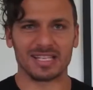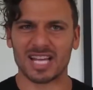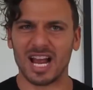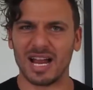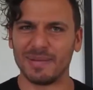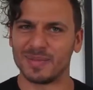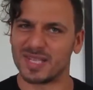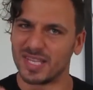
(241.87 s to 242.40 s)

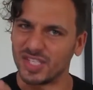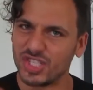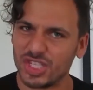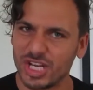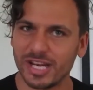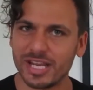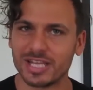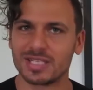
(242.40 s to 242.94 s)
times the
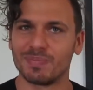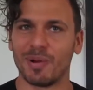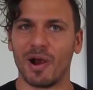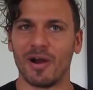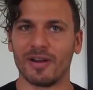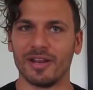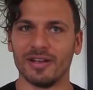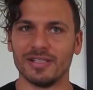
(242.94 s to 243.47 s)
shittiest
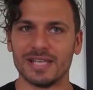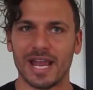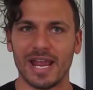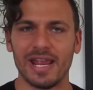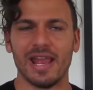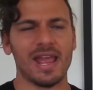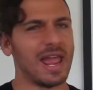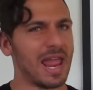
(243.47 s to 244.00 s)
part of your
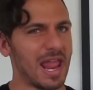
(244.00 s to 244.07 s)
day,